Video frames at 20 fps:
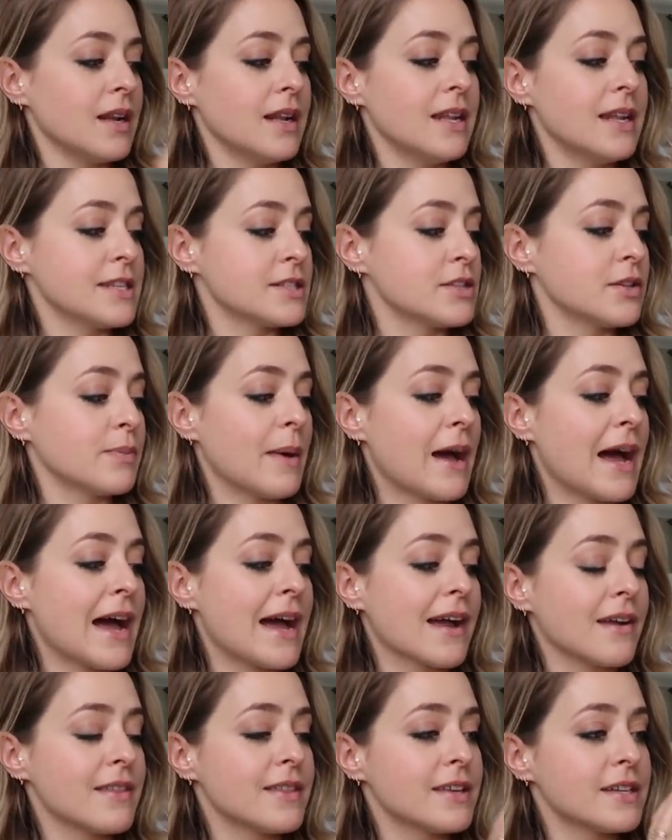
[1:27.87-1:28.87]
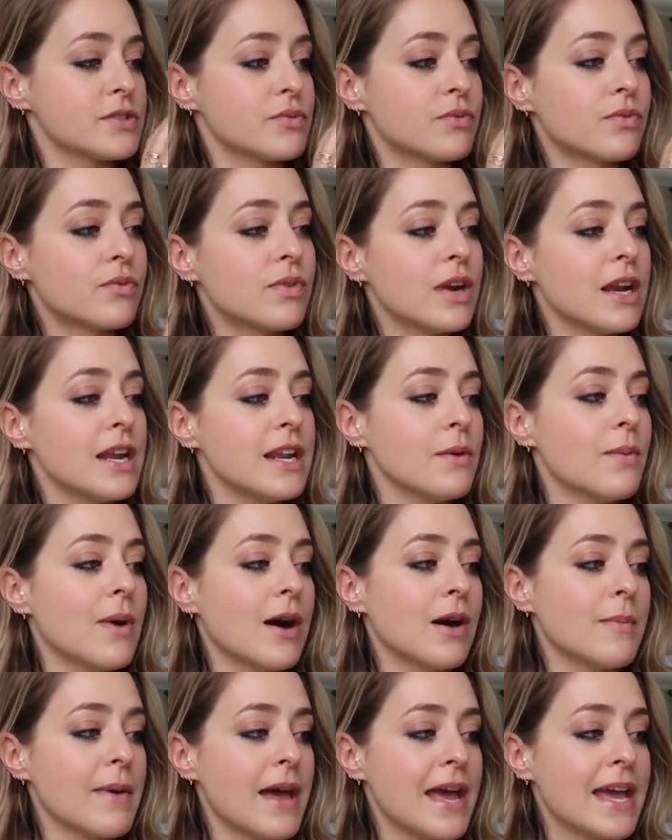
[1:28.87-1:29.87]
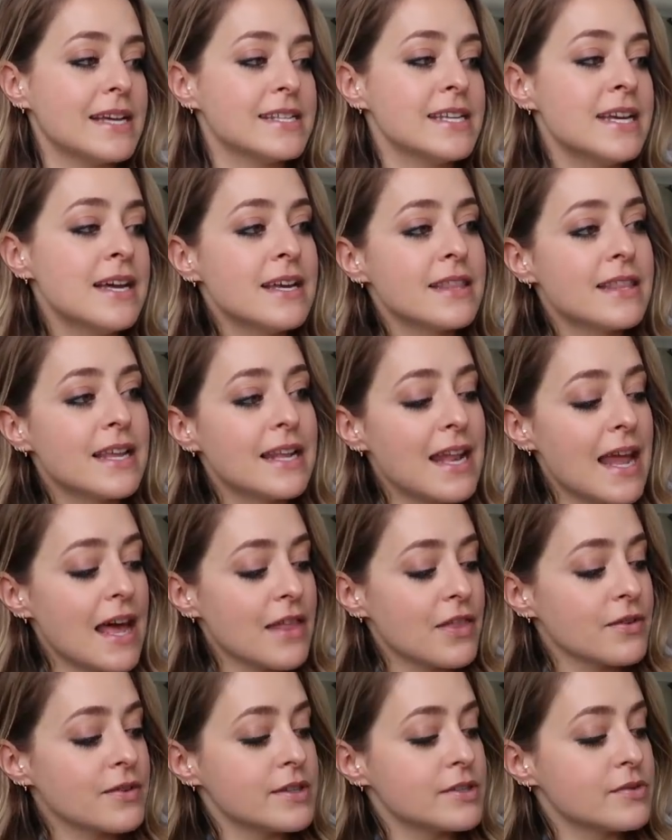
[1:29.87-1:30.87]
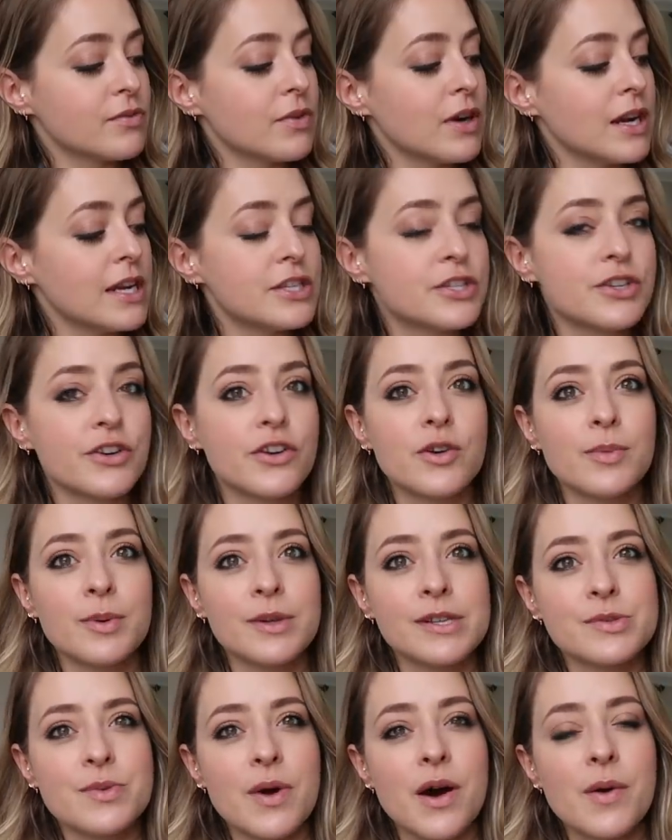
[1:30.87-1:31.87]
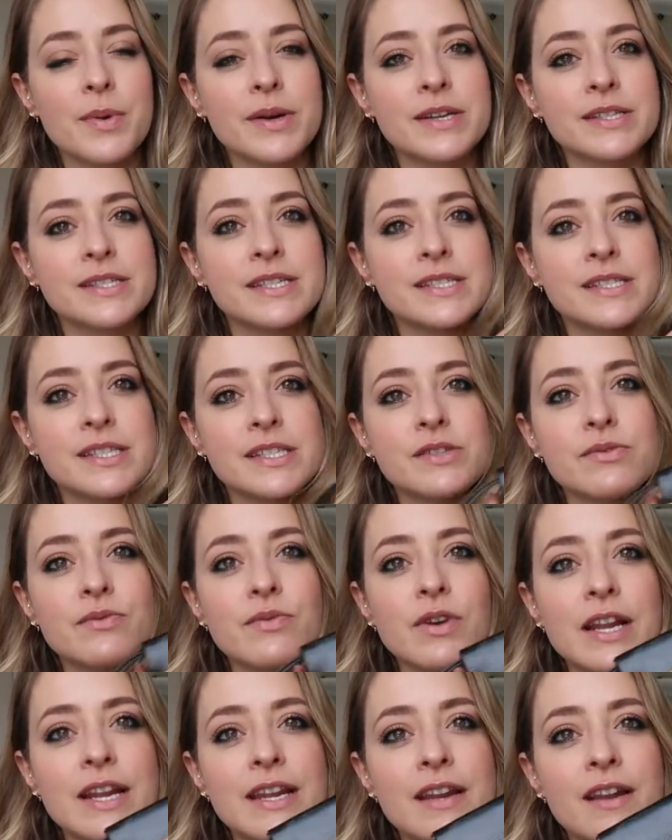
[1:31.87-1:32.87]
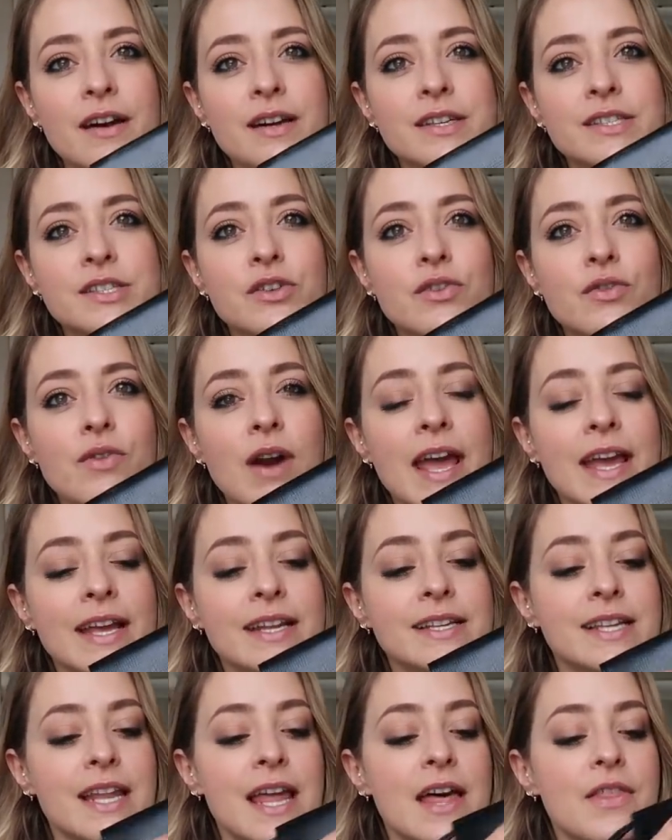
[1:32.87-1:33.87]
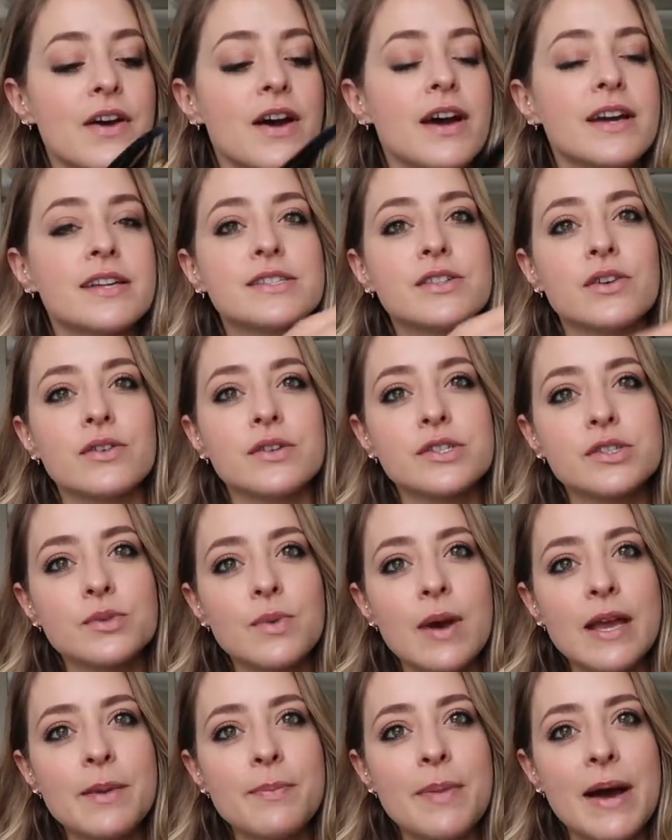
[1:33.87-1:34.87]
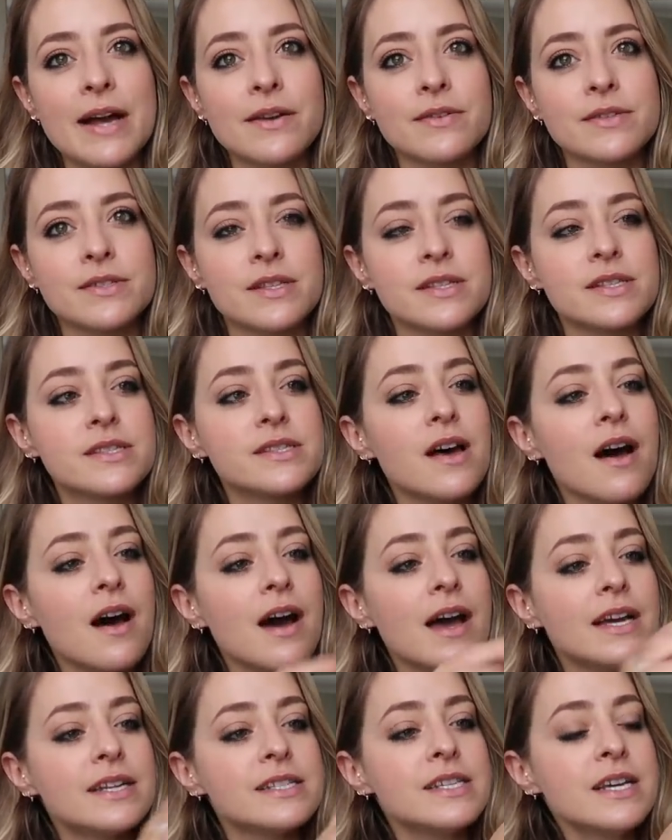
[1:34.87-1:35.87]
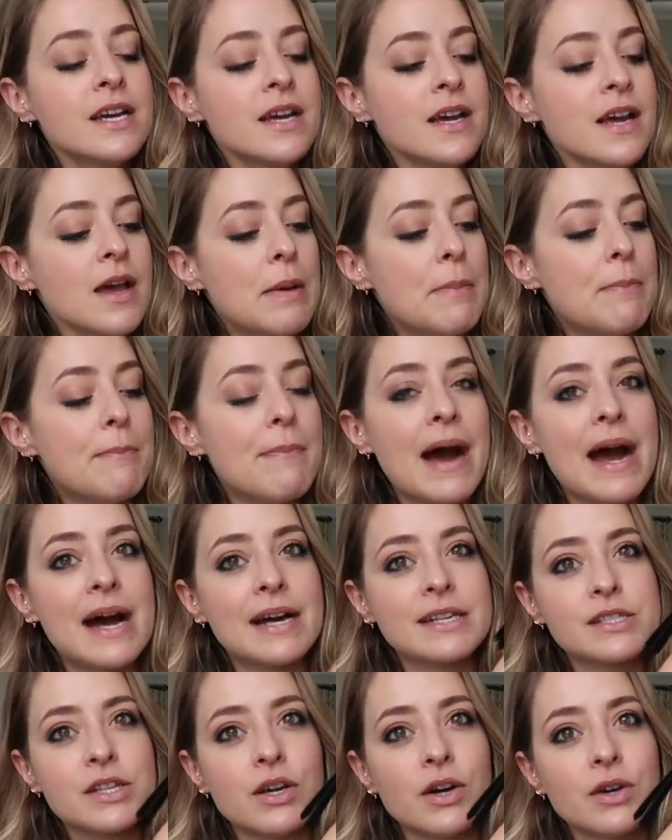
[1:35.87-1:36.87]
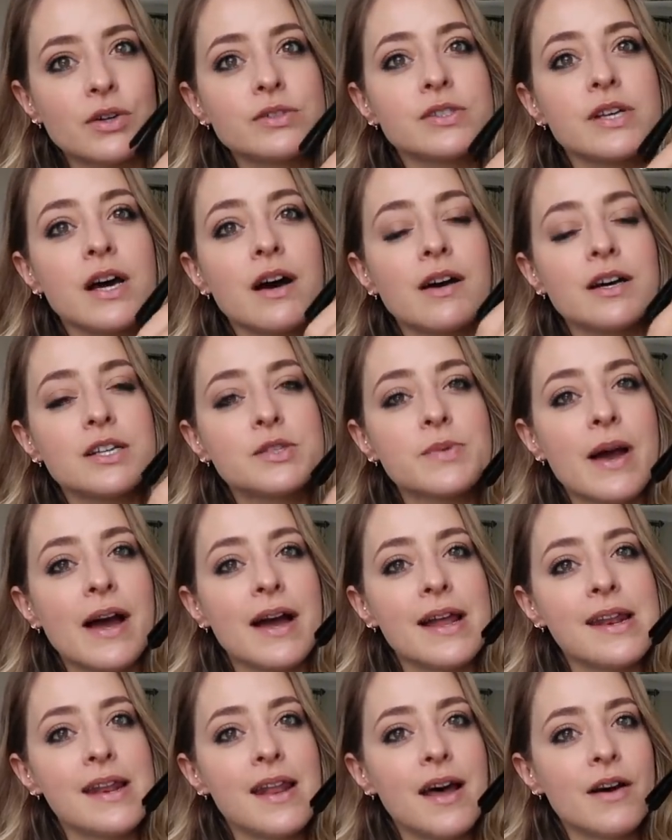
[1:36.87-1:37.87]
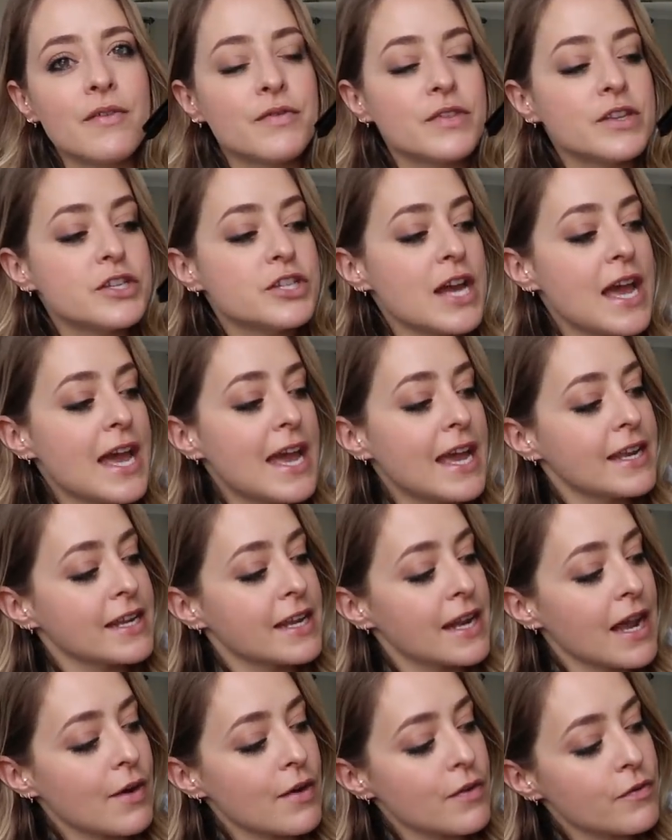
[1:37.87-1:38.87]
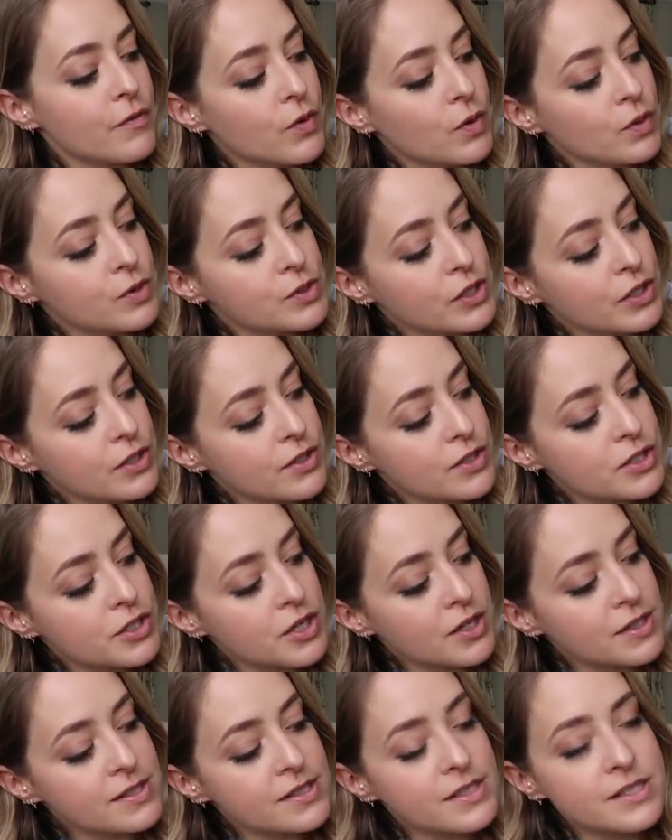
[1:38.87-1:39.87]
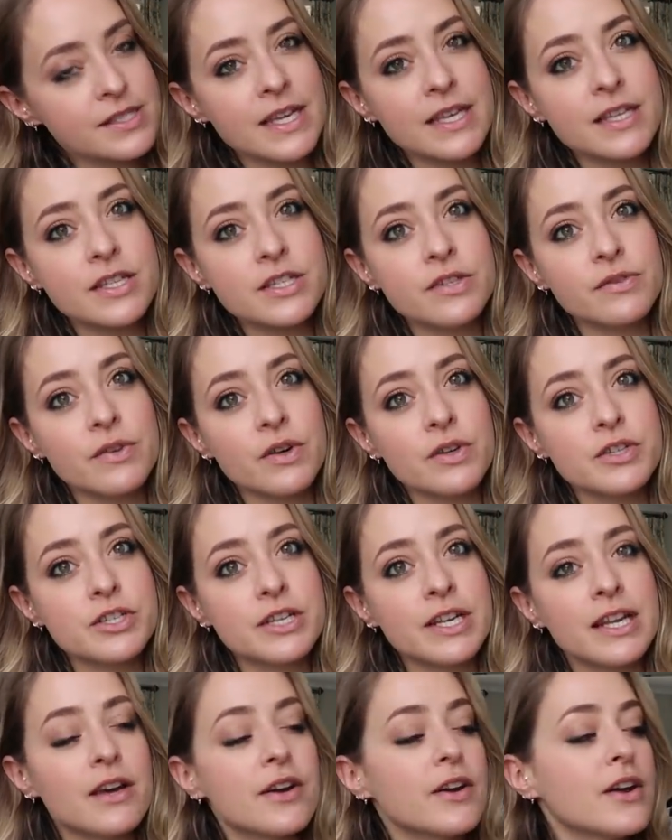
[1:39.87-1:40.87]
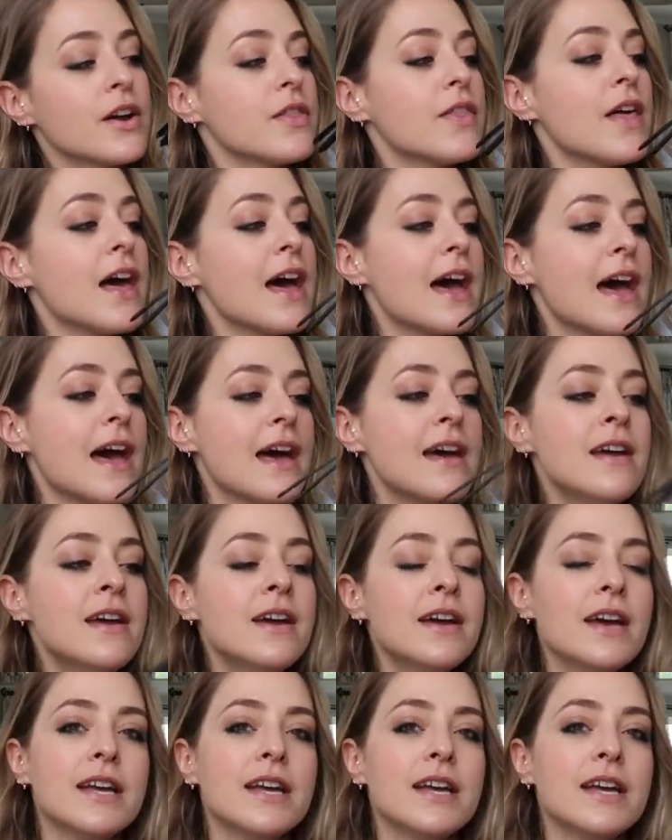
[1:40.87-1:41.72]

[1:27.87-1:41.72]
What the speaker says: little bag. I think it's really well made. The leather is really durable as well because it's this really nice grained leather. It's got suede panels at the side, matte gold hardware. I love the chain and how it falls. You can just see the Givenchy logo there.